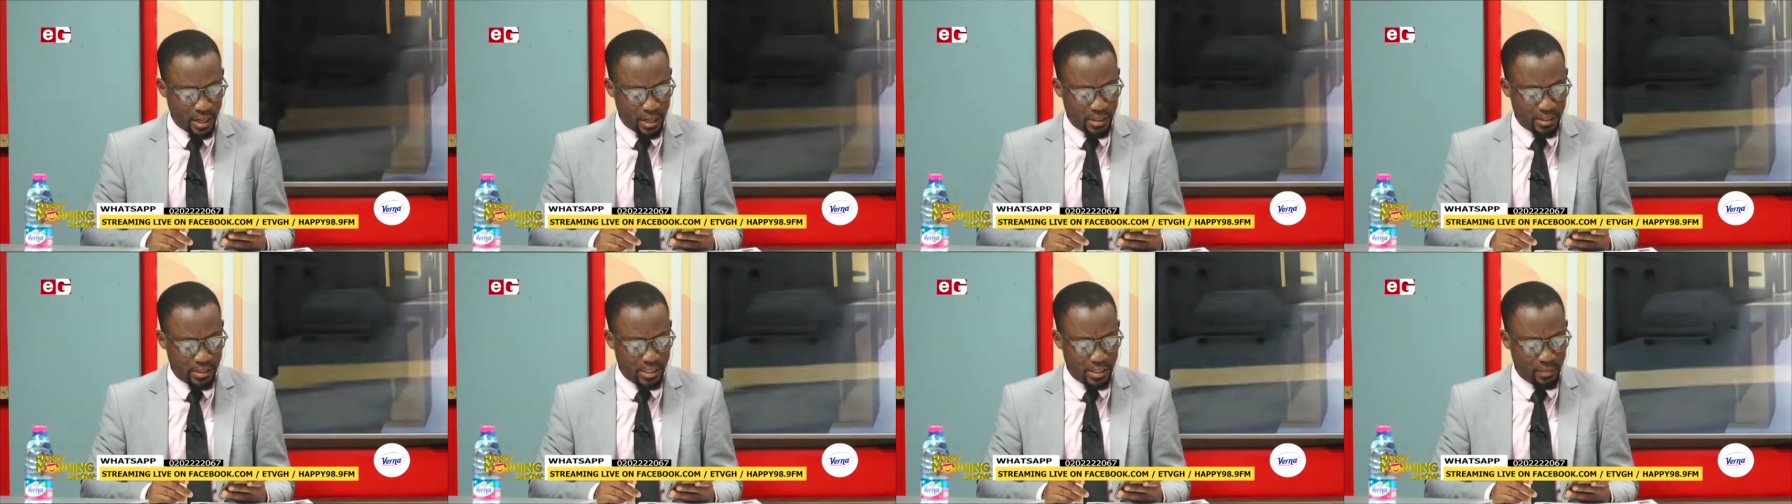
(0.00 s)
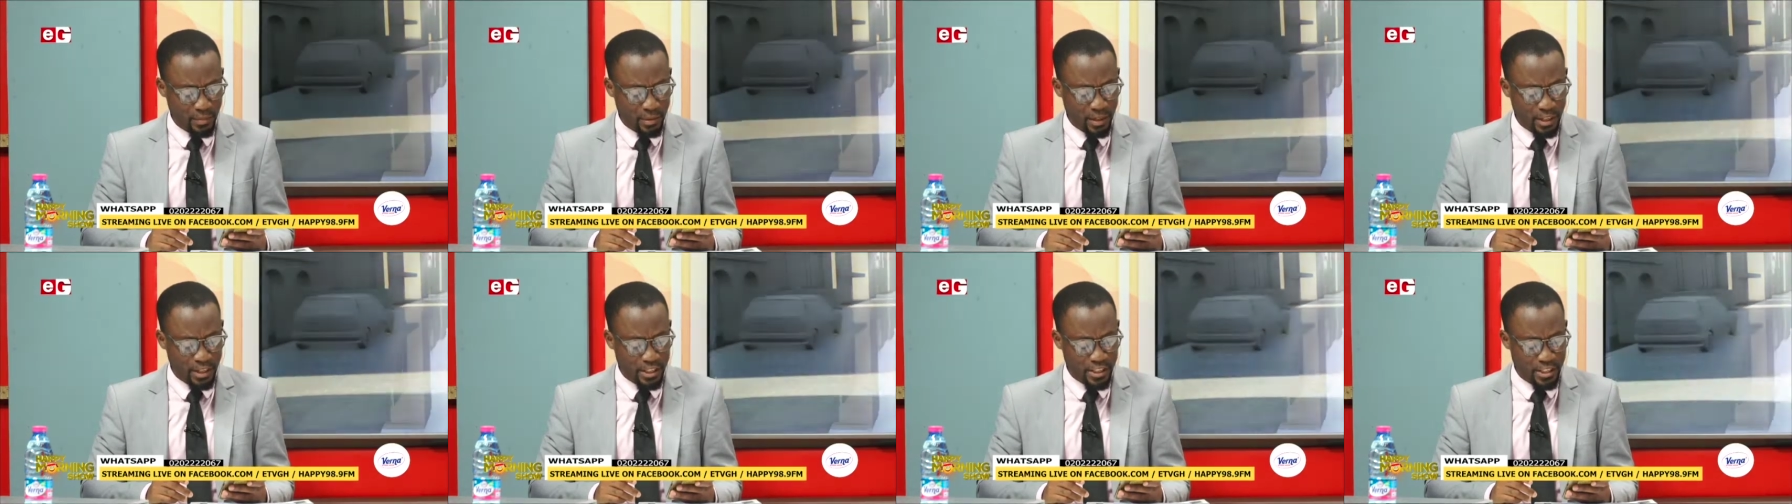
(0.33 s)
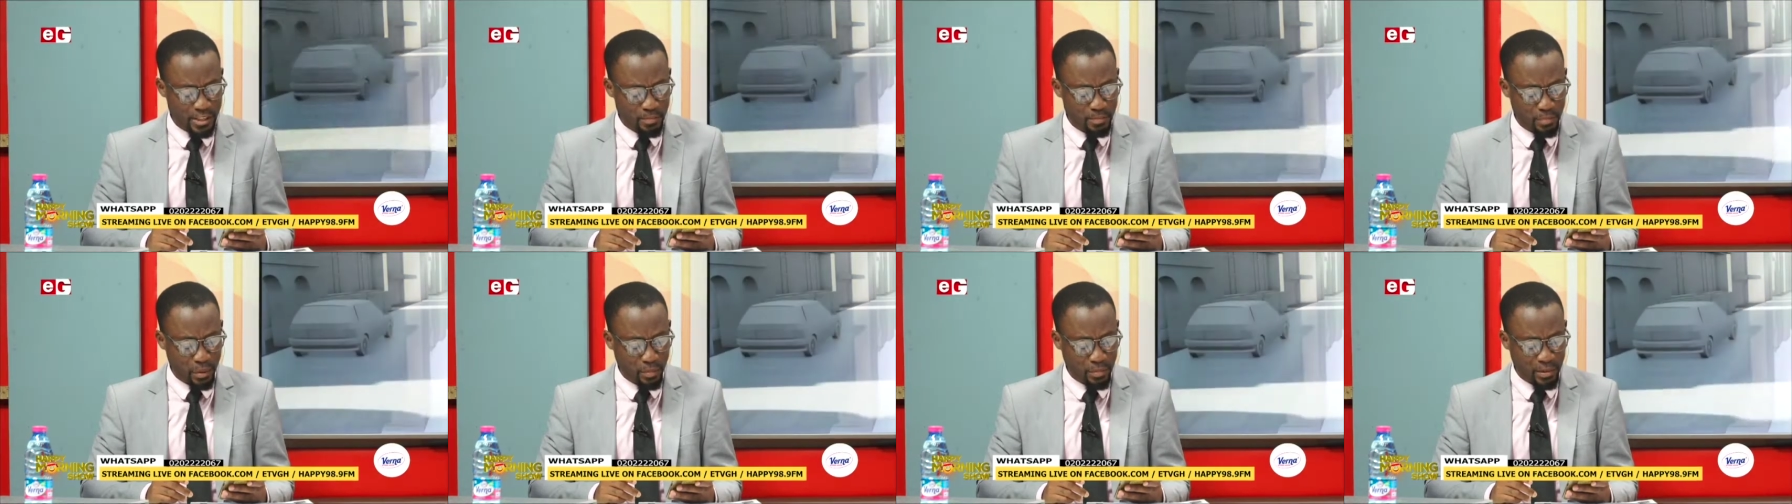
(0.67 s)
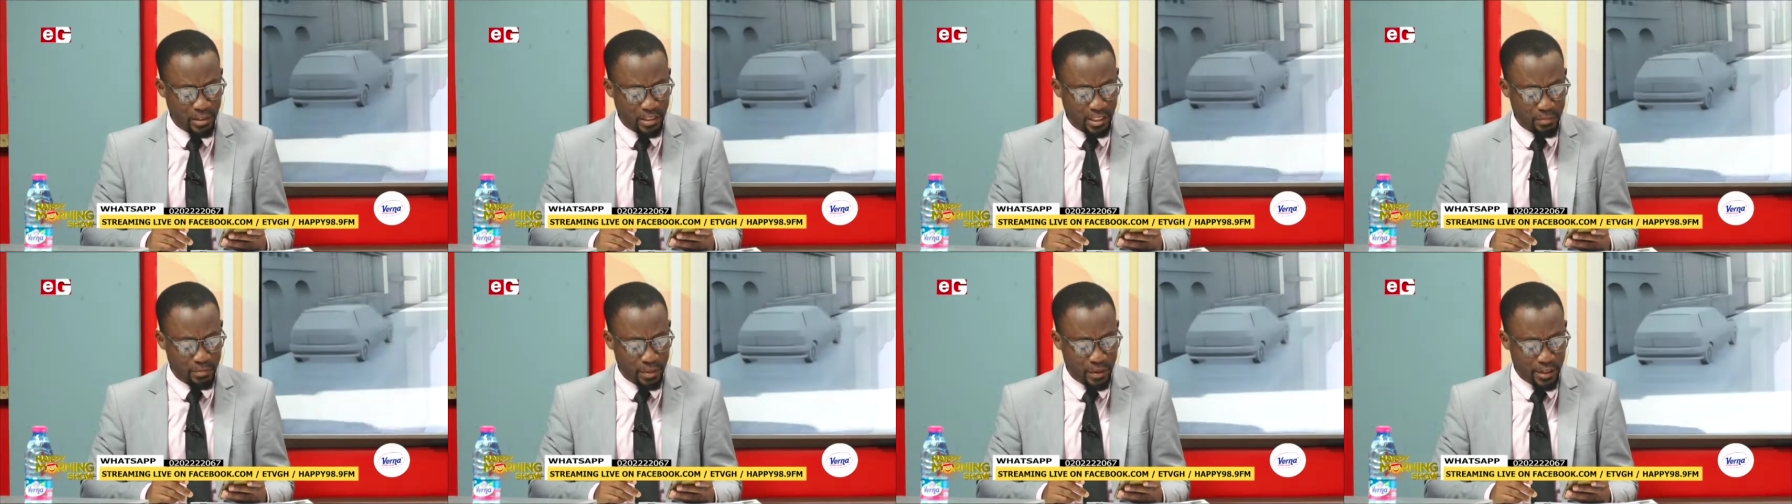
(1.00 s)
stimulate public
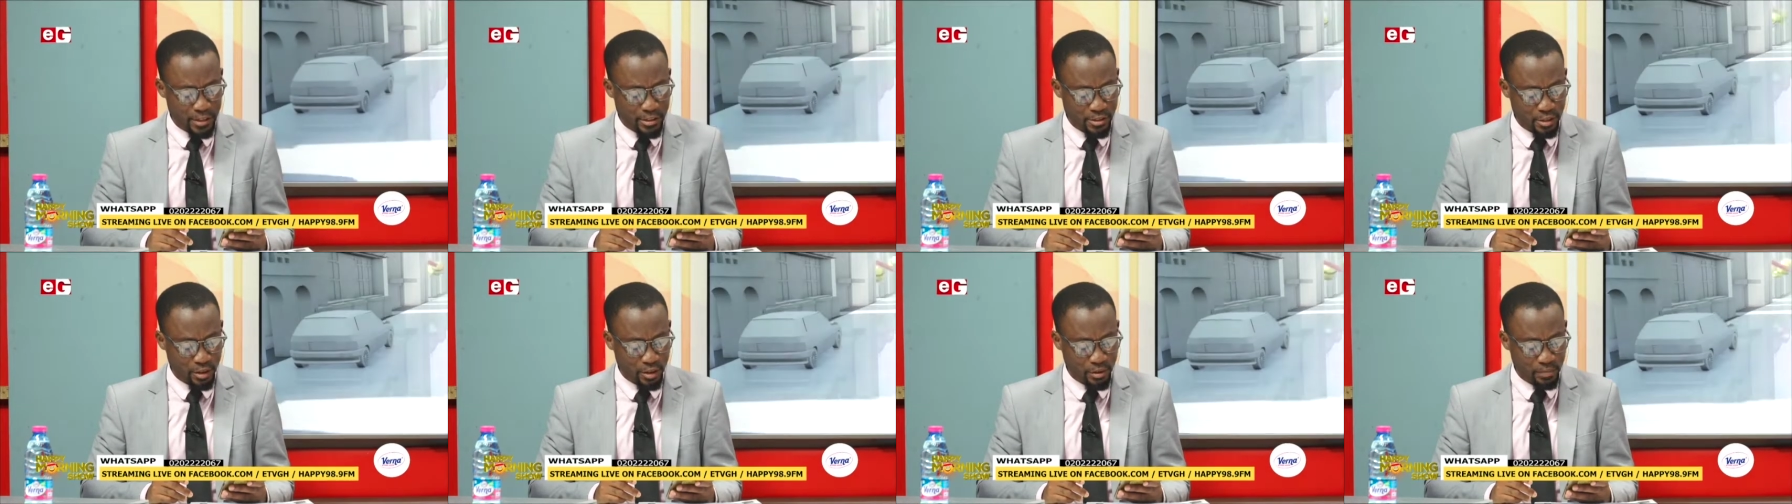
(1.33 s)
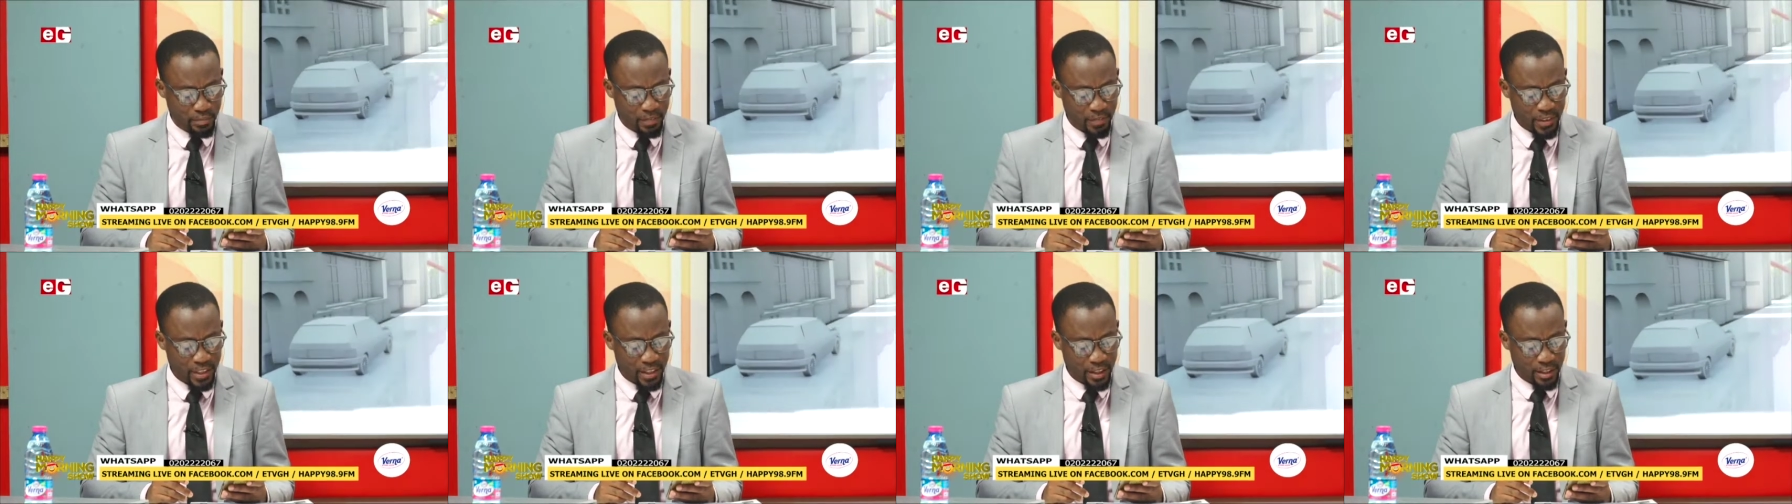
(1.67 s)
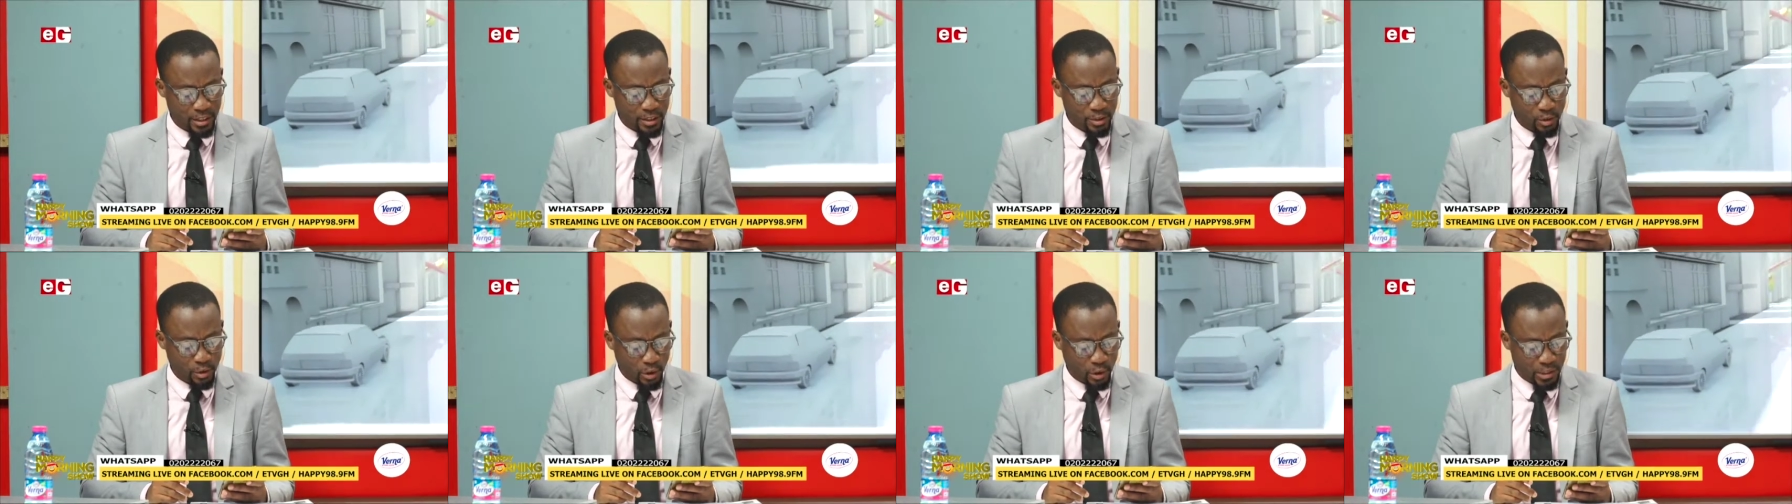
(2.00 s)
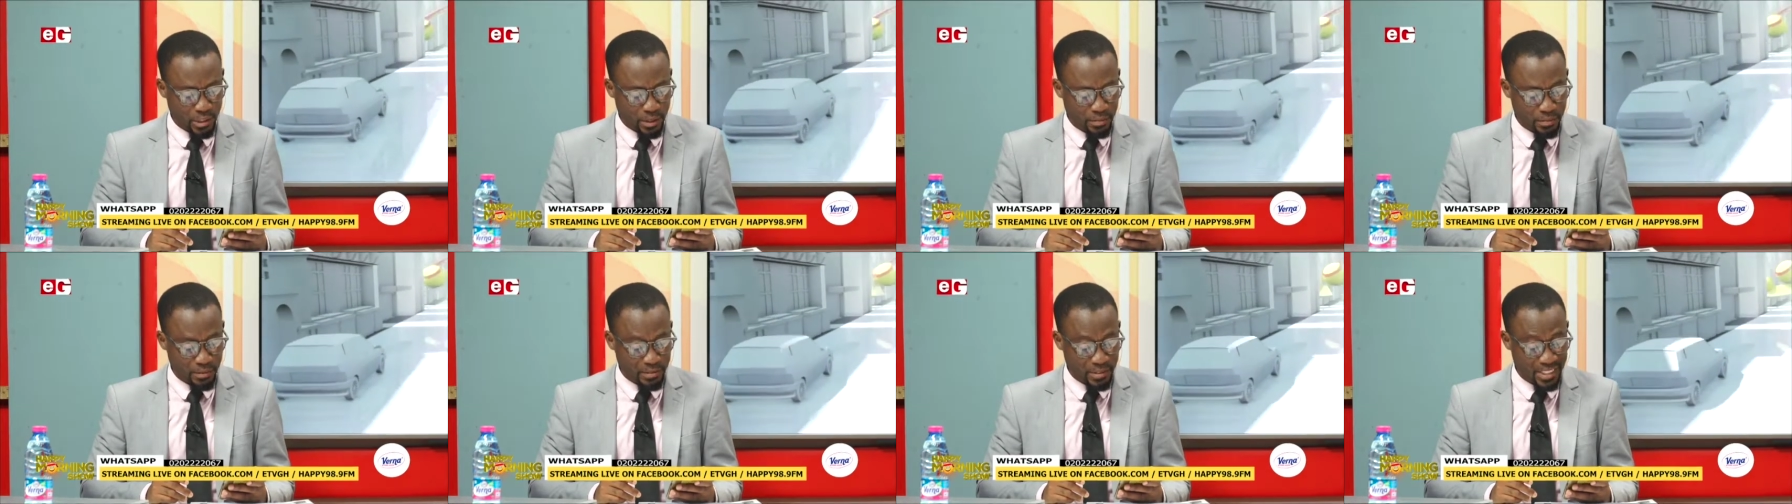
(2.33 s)
debate on the concept
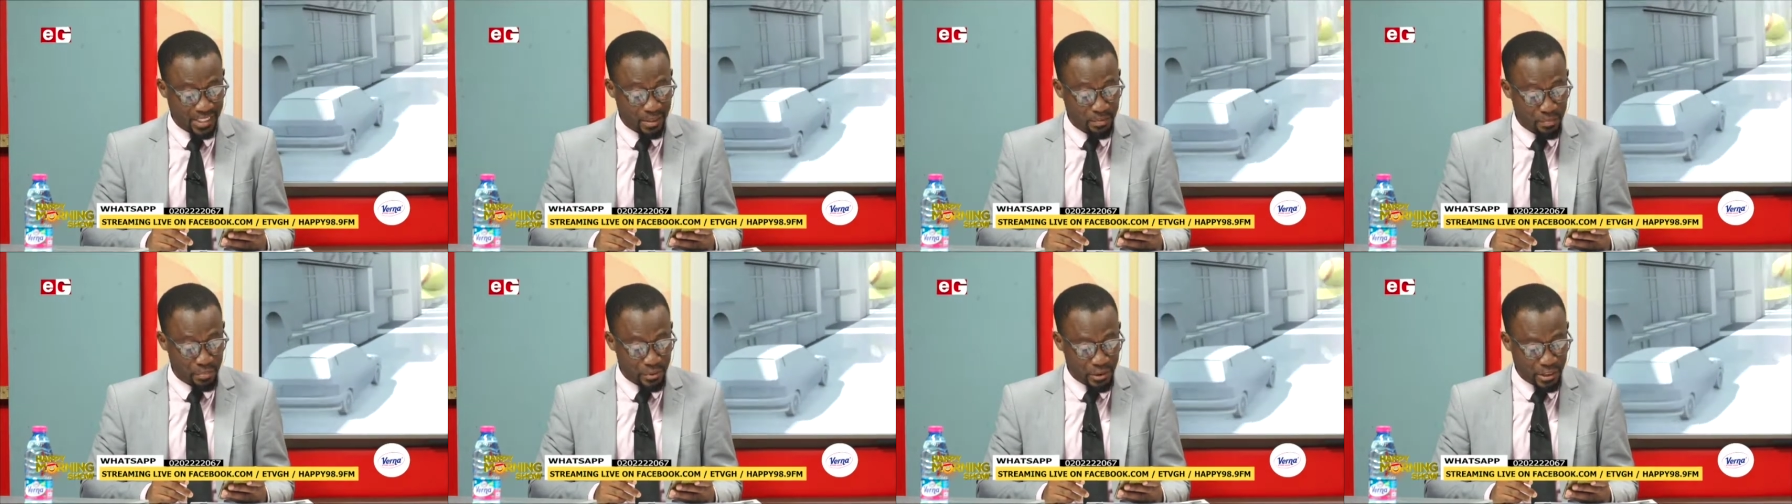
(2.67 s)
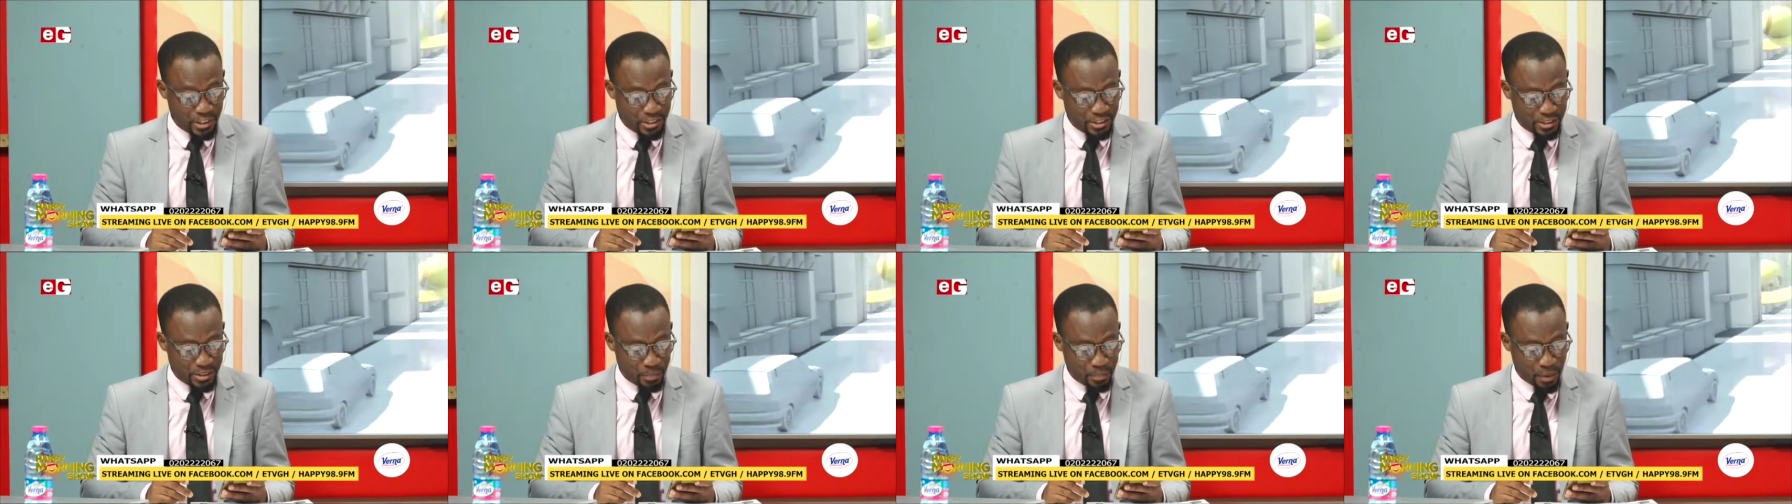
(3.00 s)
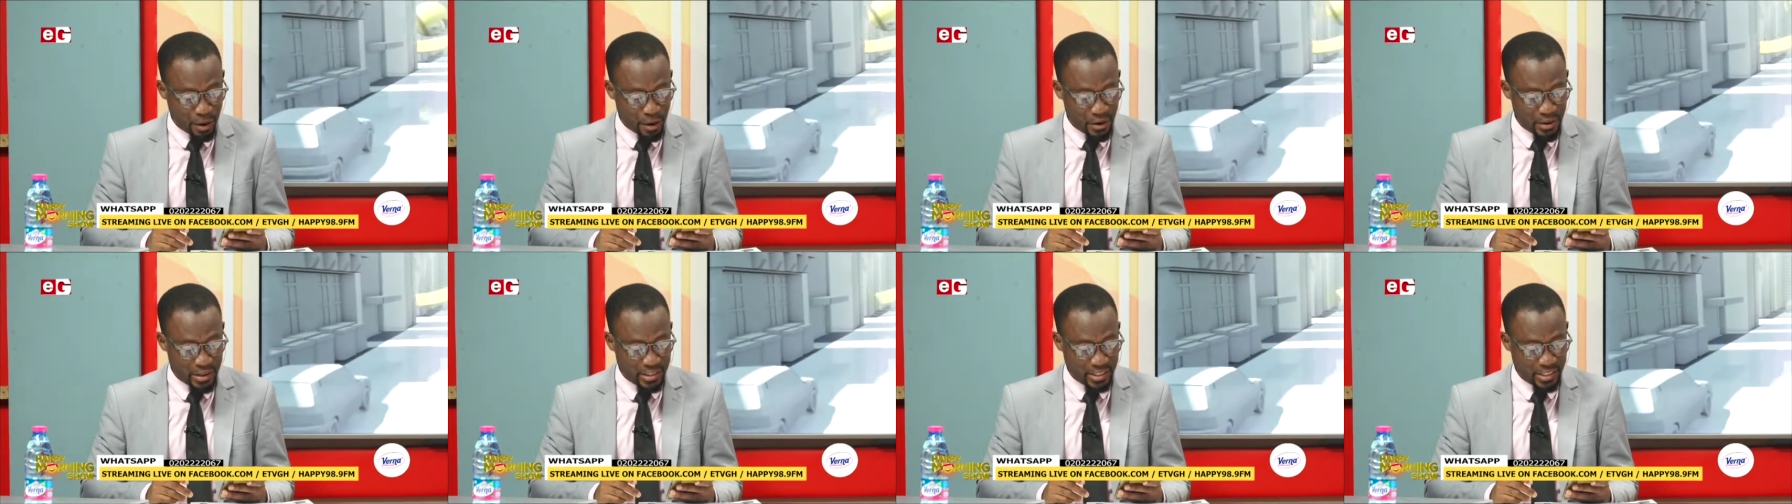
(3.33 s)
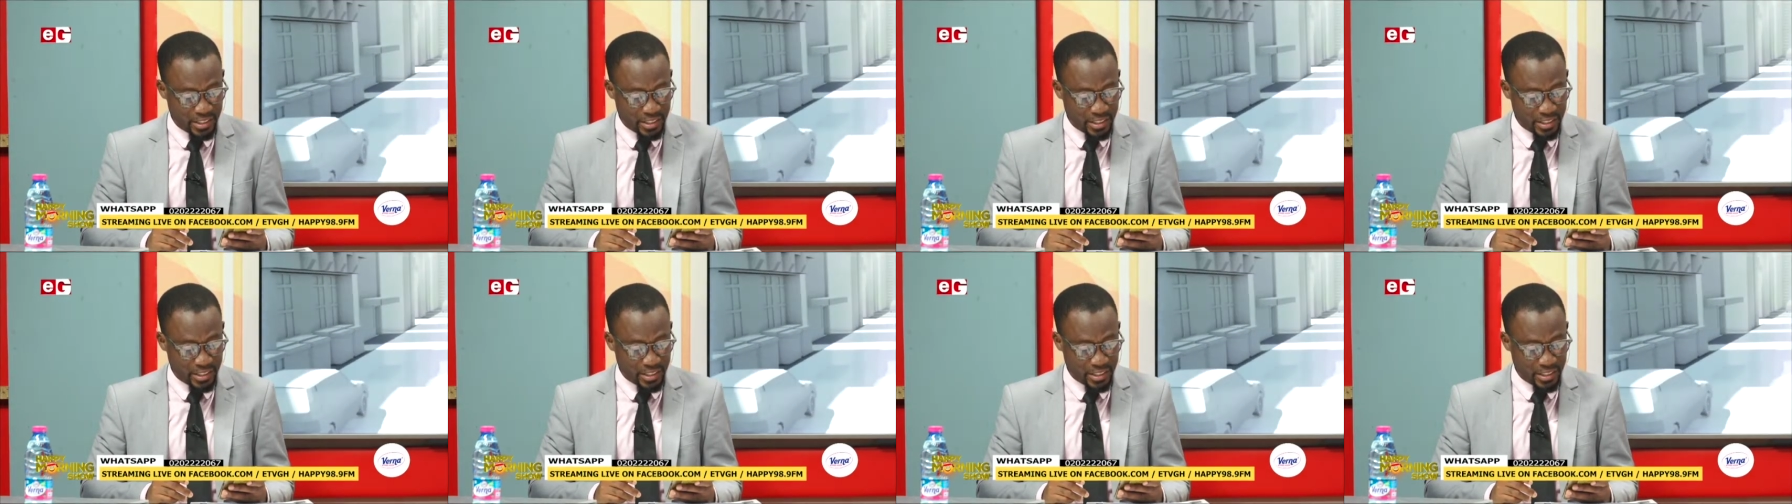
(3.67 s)
of separation of powers in